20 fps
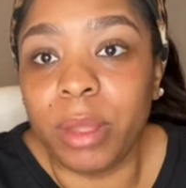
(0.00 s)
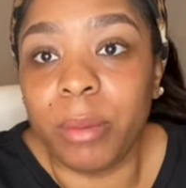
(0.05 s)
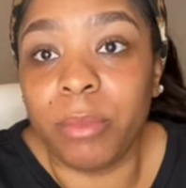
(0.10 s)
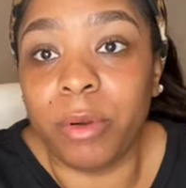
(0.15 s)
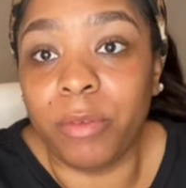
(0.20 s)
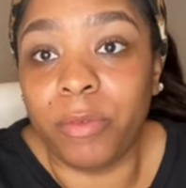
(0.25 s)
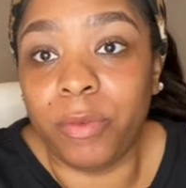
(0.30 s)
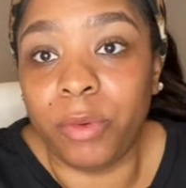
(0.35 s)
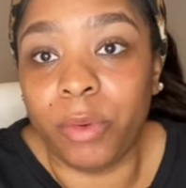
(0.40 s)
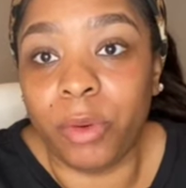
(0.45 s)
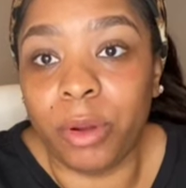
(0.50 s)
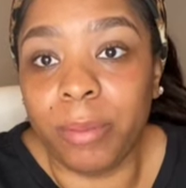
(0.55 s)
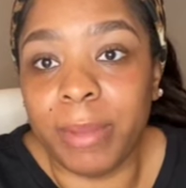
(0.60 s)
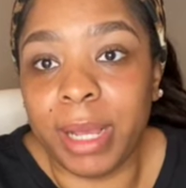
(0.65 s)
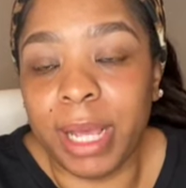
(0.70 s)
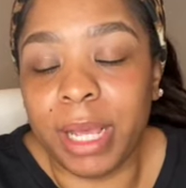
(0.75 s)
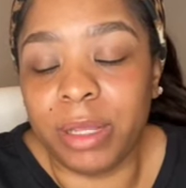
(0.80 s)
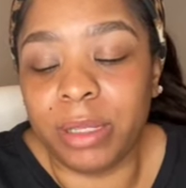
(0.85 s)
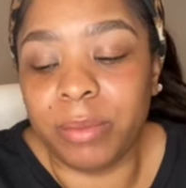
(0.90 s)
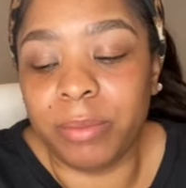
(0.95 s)
before
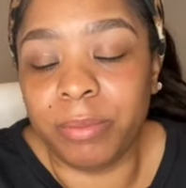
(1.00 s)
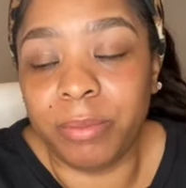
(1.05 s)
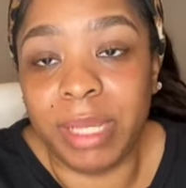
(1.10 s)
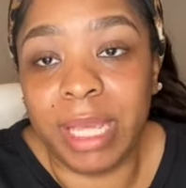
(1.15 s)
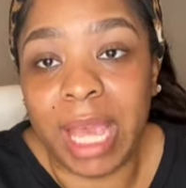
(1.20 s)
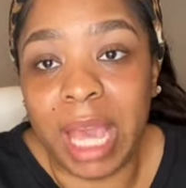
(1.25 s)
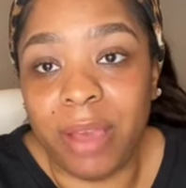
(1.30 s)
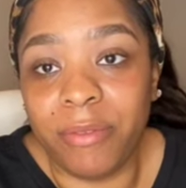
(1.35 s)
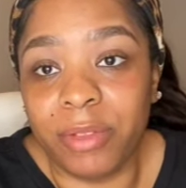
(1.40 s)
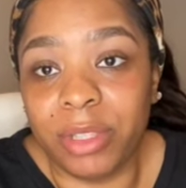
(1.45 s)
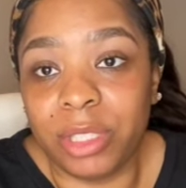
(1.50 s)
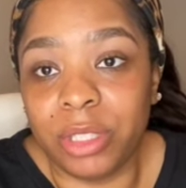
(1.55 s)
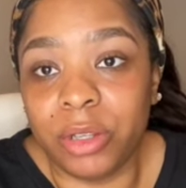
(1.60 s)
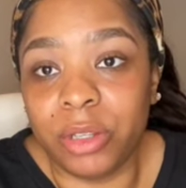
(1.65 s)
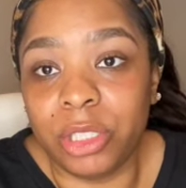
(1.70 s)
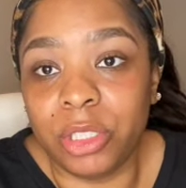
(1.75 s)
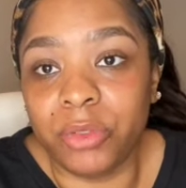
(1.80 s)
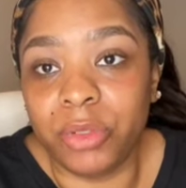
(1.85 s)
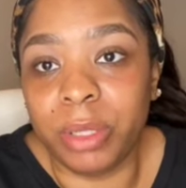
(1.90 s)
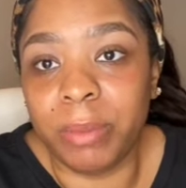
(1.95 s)
me having
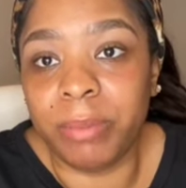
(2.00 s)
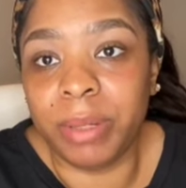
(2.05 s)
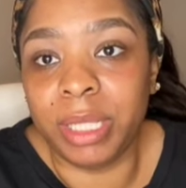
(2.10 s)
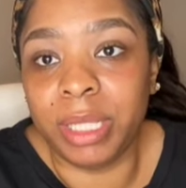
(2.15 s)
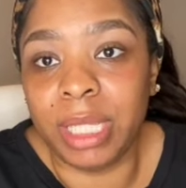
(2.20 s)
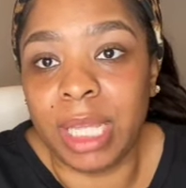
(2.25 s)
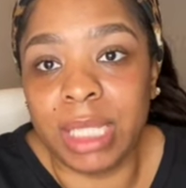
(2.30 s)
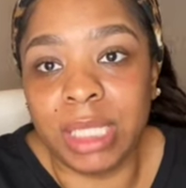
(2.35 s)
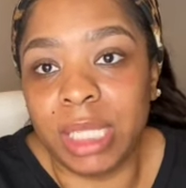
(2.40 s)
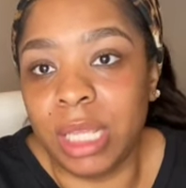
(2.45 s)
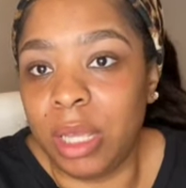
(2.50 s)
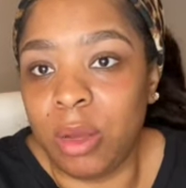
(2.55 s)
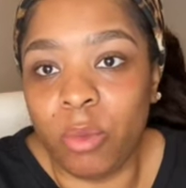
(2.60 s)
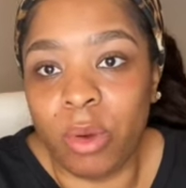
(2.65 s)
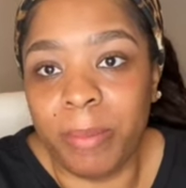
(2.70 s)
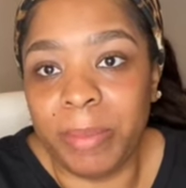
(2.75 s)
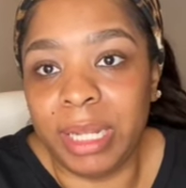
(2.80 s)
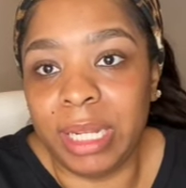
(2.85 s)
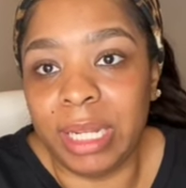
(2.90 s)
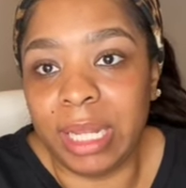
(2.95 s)
surgery, but they didn't
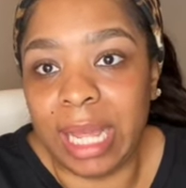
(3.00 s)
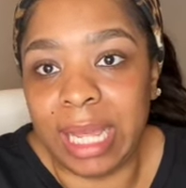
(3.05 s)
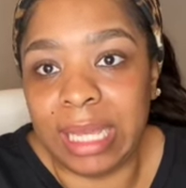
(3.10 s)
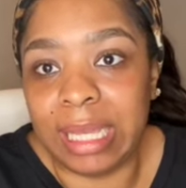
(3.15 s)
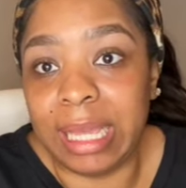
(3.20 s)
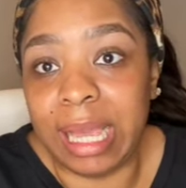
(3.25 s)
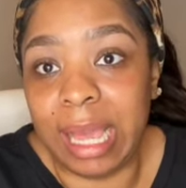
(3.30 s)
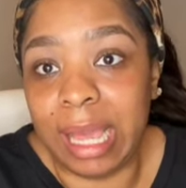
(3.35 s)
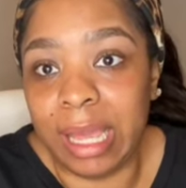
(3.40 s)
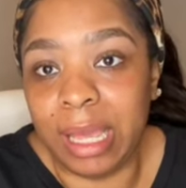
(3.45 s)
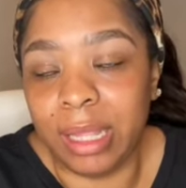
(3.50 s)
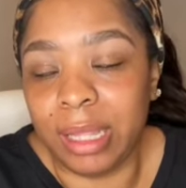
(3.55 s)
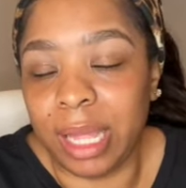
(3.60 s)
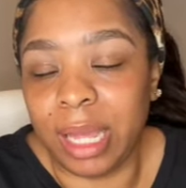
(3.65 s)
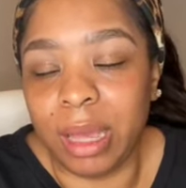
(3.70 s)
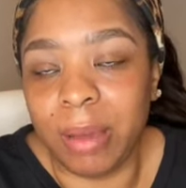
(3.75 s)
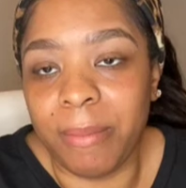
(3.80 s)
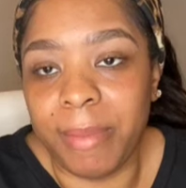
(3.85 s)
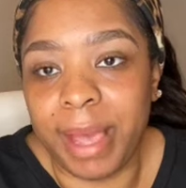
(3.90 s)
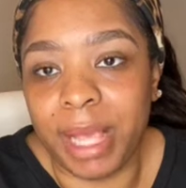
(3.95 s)
want me to like gain
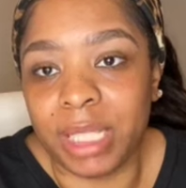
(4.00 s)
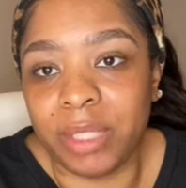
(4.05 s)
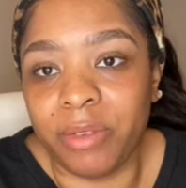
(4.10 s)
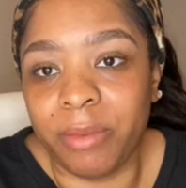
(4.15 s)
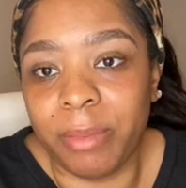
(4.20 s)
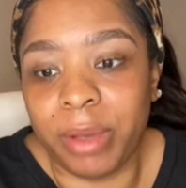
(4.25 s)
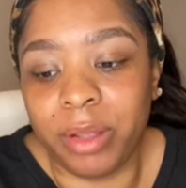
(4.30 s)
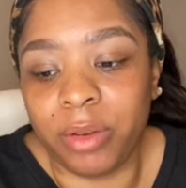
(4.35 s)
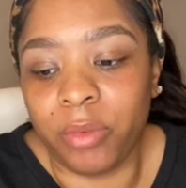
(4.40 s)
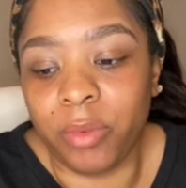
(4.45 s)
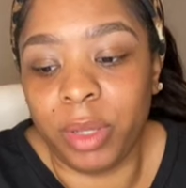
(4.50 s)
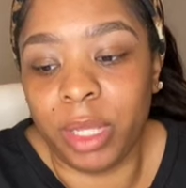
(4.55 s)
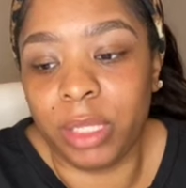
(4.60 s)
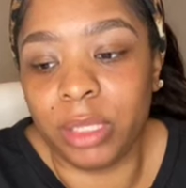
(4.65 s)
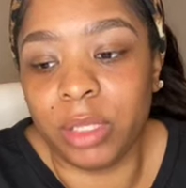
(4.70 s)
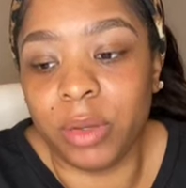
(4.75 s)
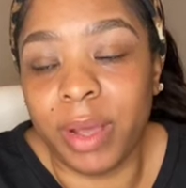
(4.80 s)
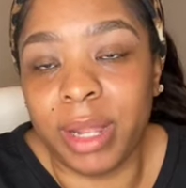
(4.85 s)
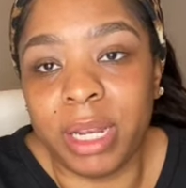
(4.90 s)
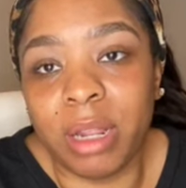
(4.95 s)
like a massive amount of weight.
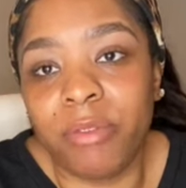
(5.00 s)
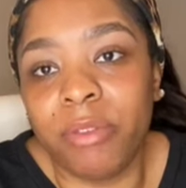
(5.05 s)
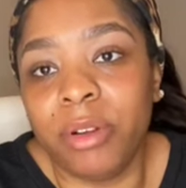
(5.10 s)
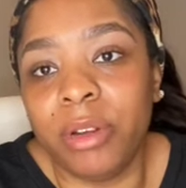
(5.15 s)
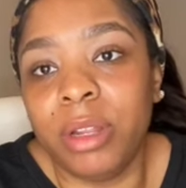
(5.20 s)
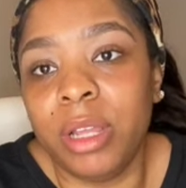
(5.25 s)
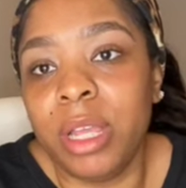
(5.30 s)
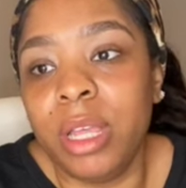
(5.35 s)
So I never